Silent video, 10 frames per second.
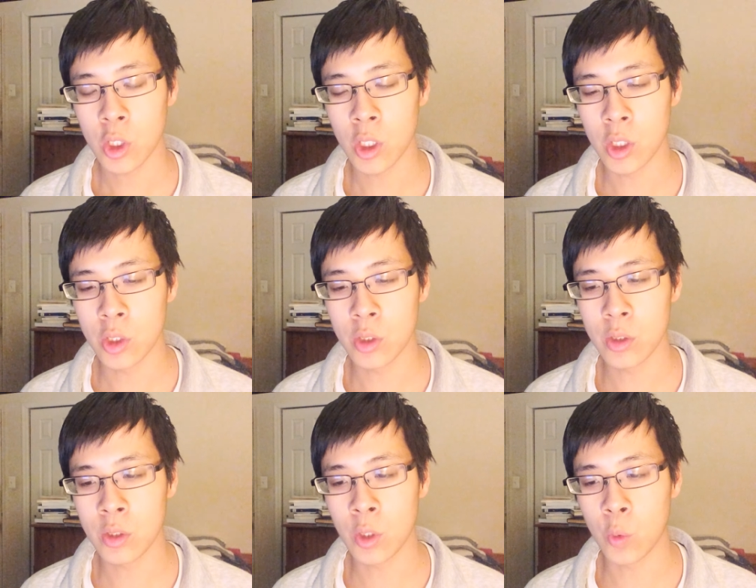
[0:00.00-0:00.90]
uh,
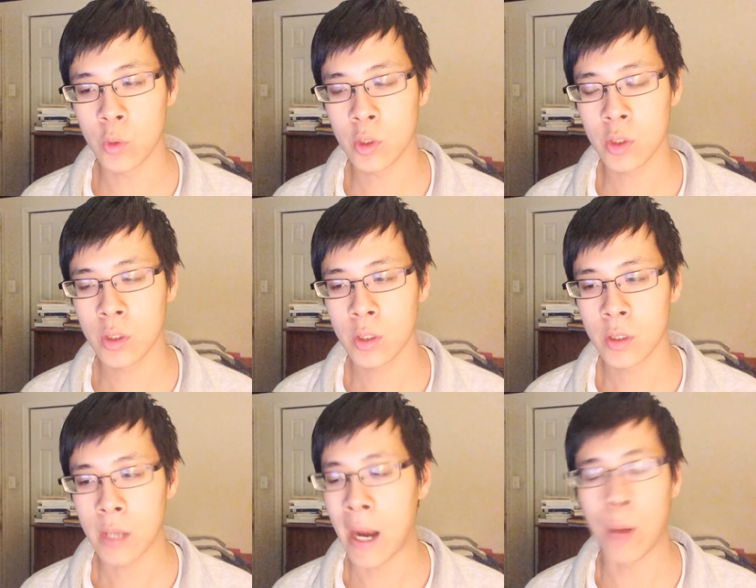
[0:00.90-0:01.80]
you know,
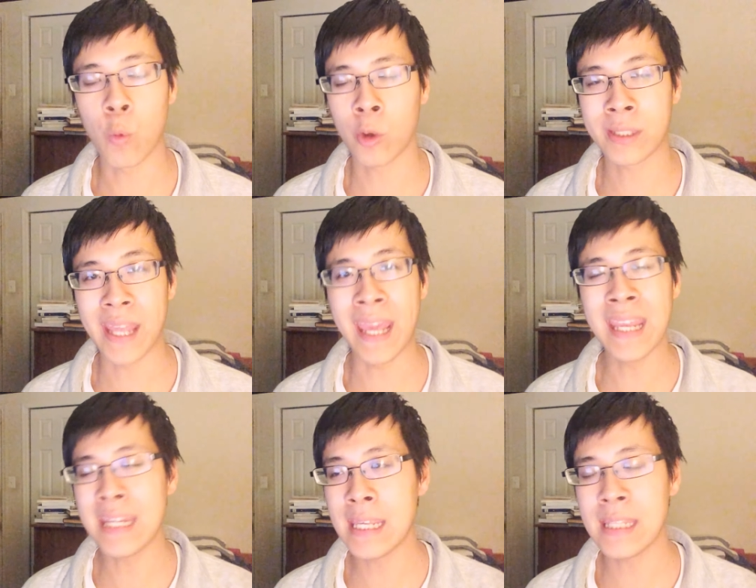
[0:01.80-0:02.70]
I worked
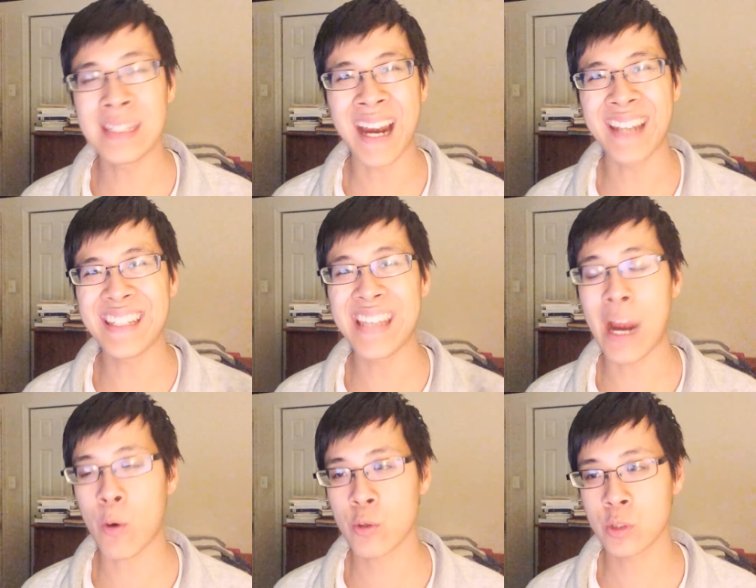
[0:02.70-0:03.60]
80, 90
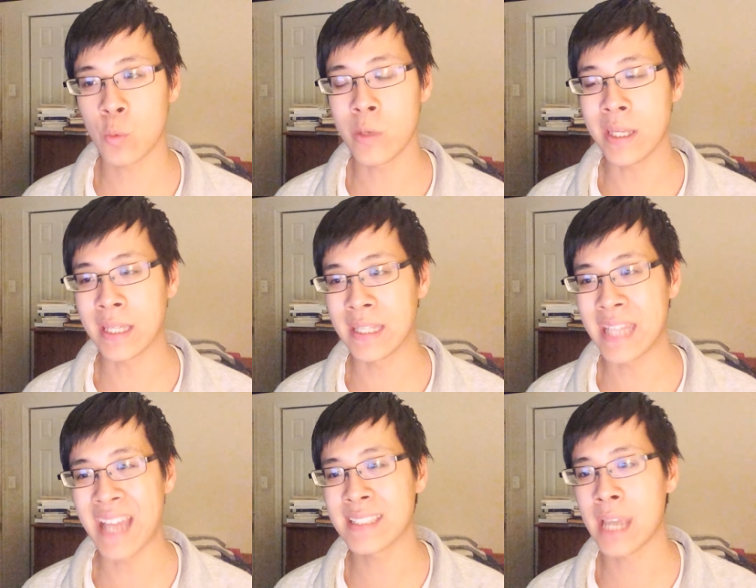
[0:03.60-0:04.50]
hours a week, and
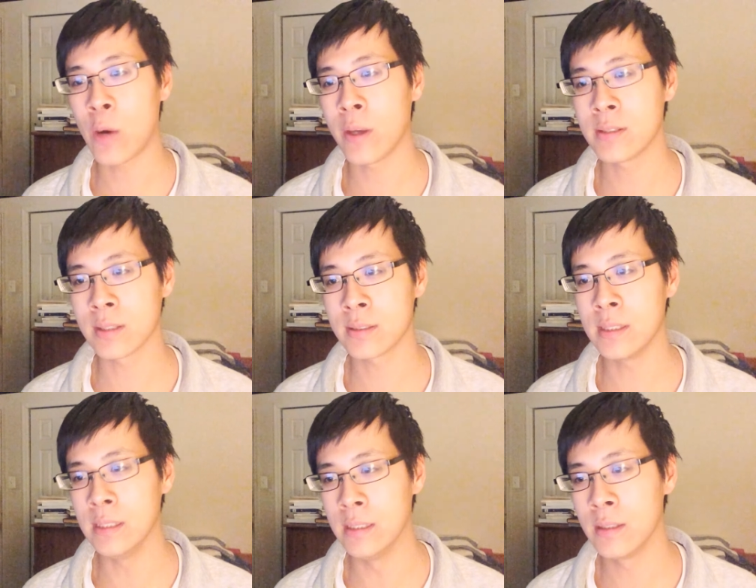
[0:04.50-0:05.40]
that's how I
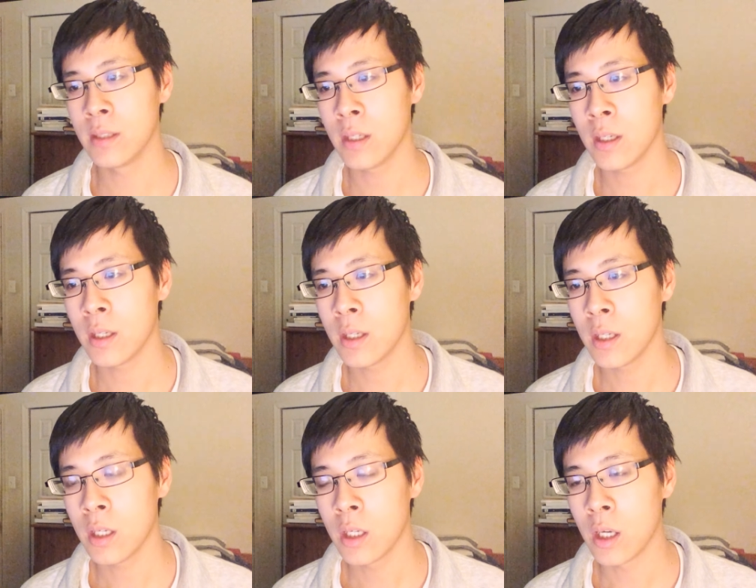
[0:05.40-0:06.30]
succeeded.
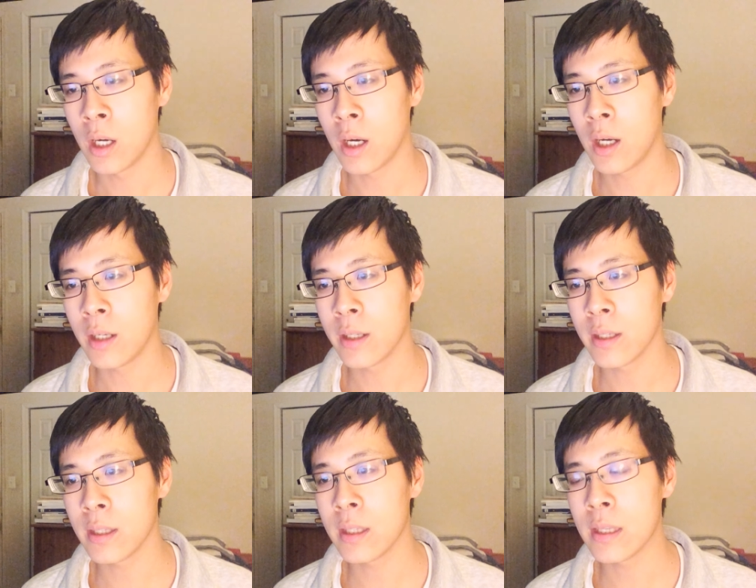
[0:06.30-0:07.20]
Uh,
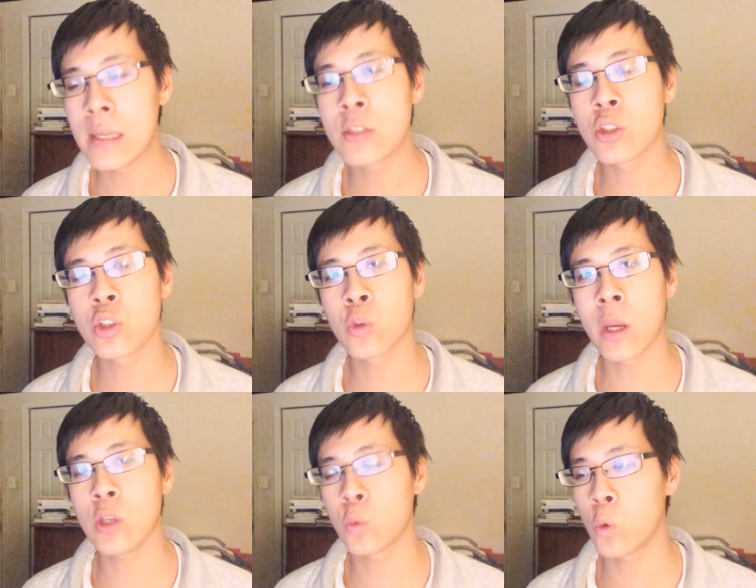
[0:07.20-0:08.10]
it's a
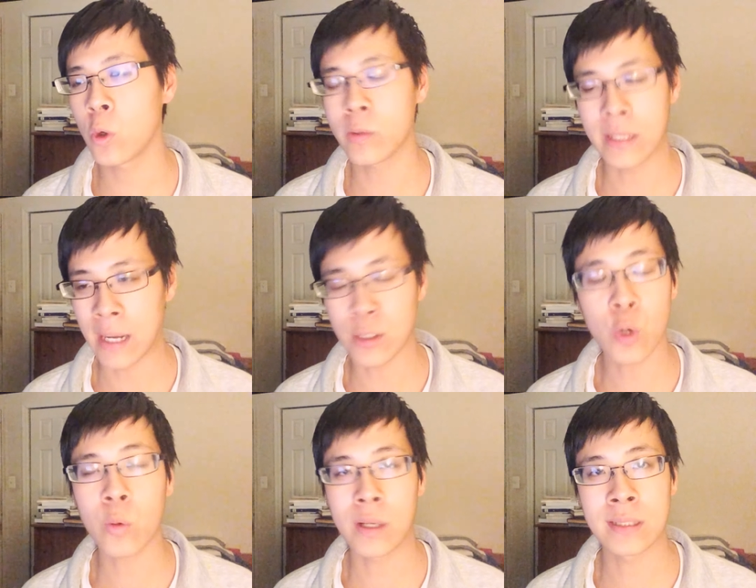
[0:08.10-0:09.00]
strange world. I
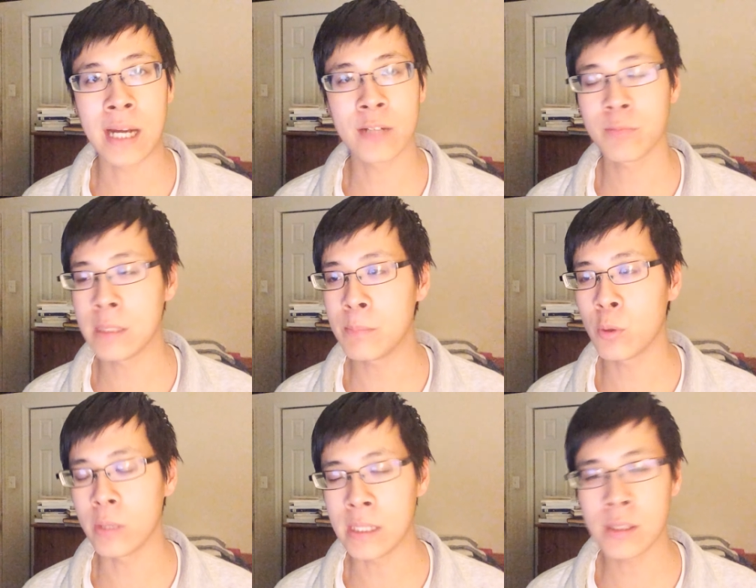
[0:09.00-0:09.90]
know a lot of
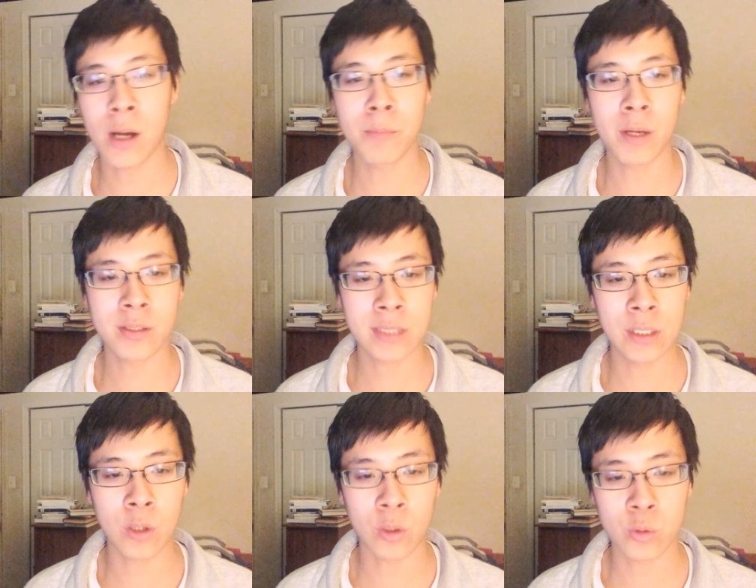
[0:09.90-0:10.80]
people, Elon Musk
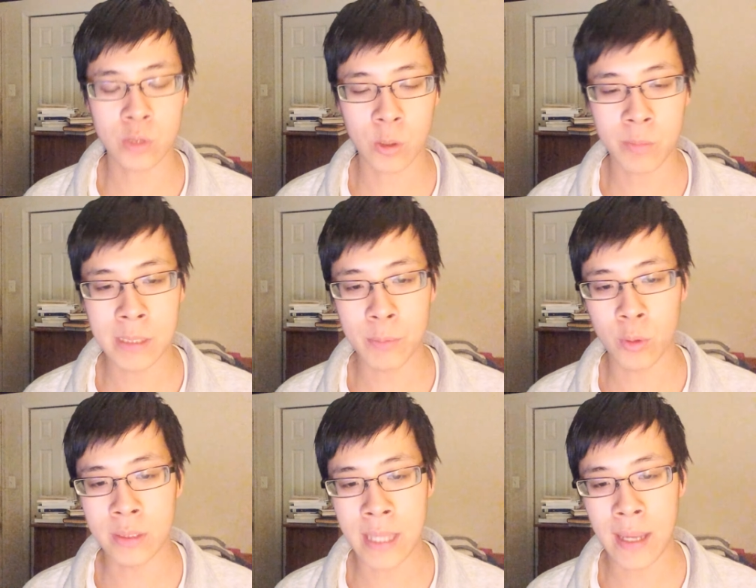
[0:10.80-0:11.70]
and all those other
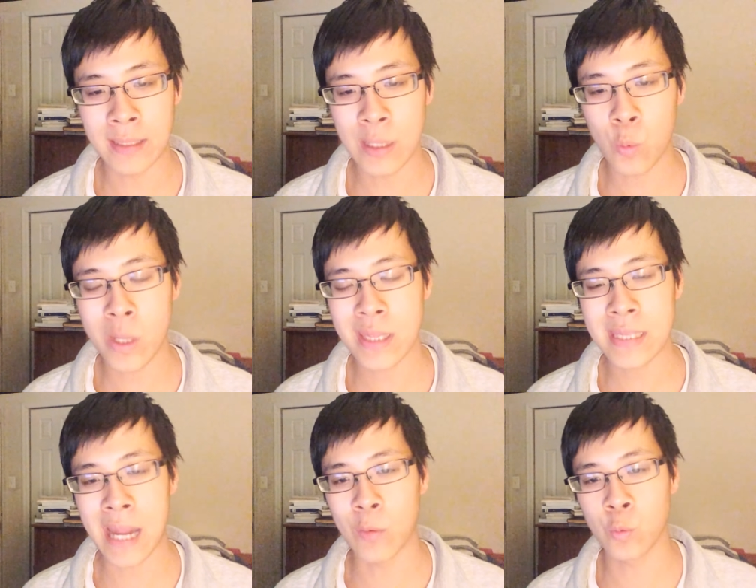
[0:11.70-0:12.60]
people, that they
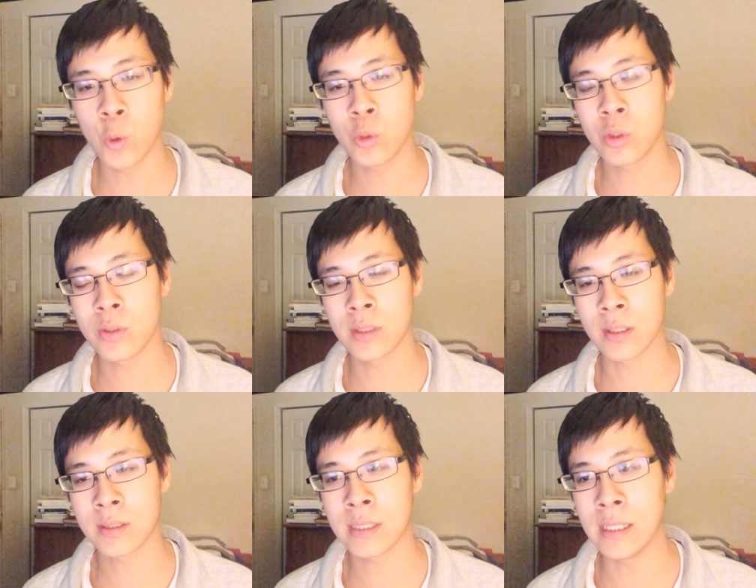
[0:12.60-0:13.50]
went that route to
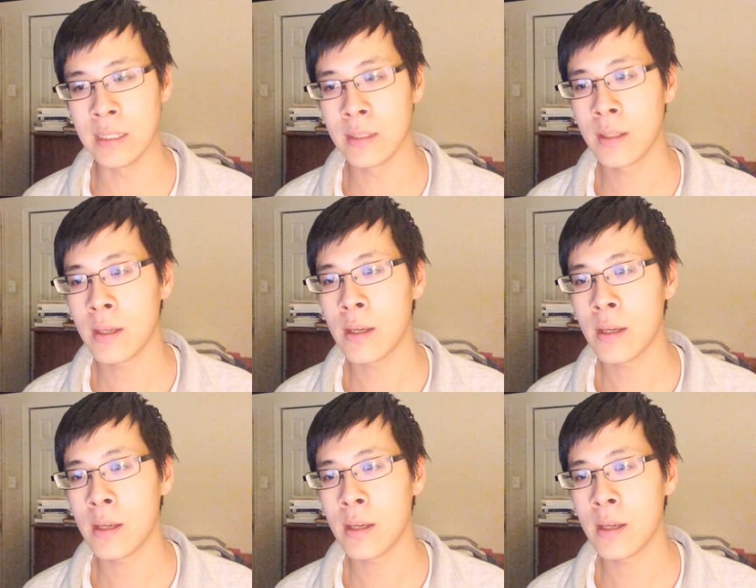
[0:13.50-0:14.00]
succeed.